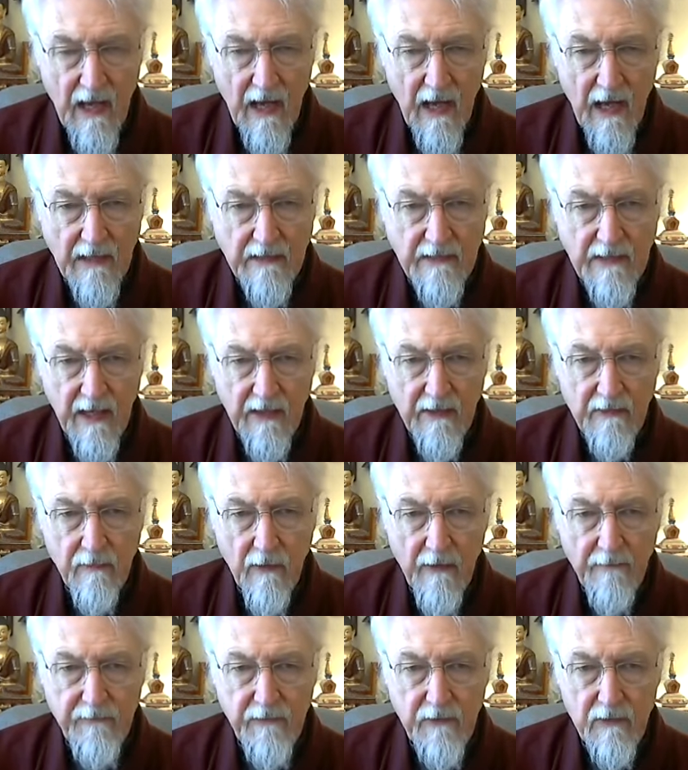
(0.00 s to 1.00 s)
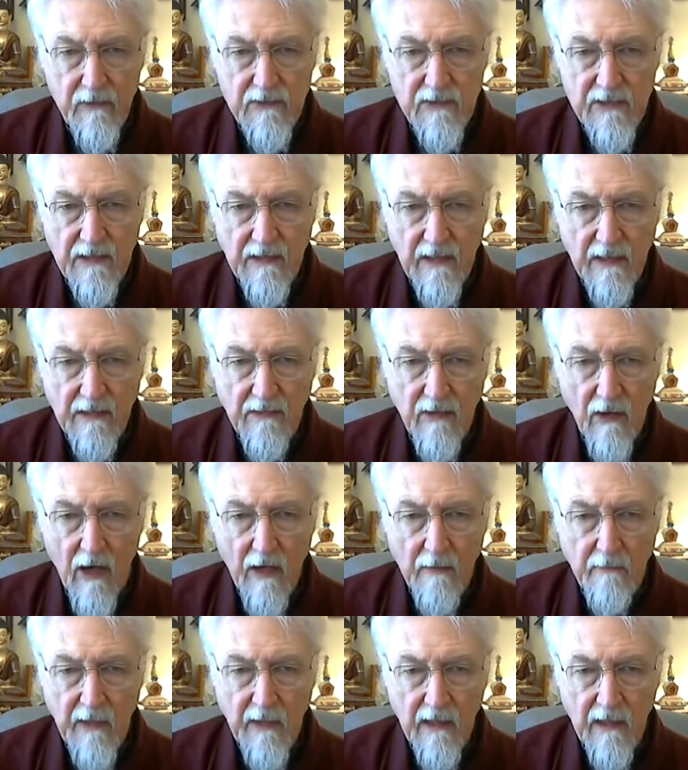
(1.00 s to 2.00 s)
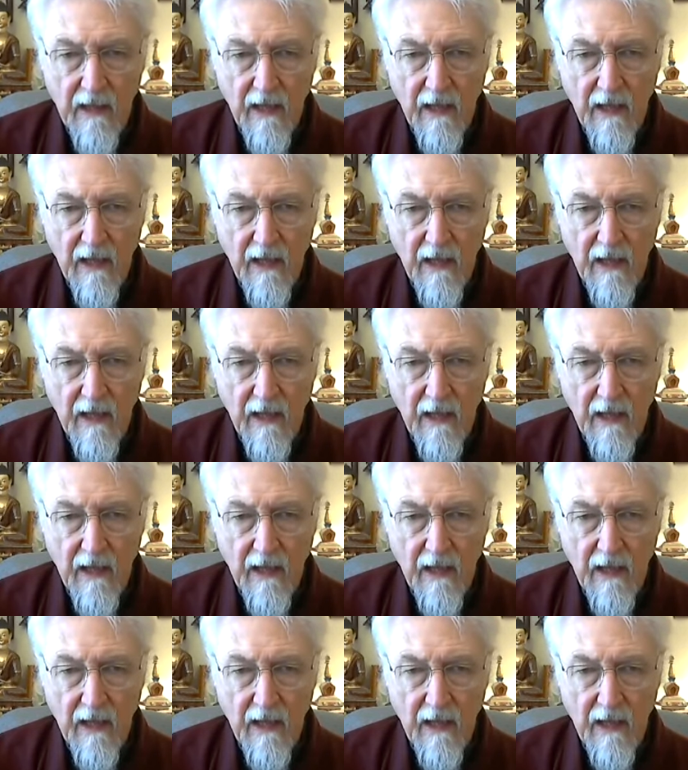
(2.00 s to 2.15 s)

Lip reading: I take refuge in the Dharma,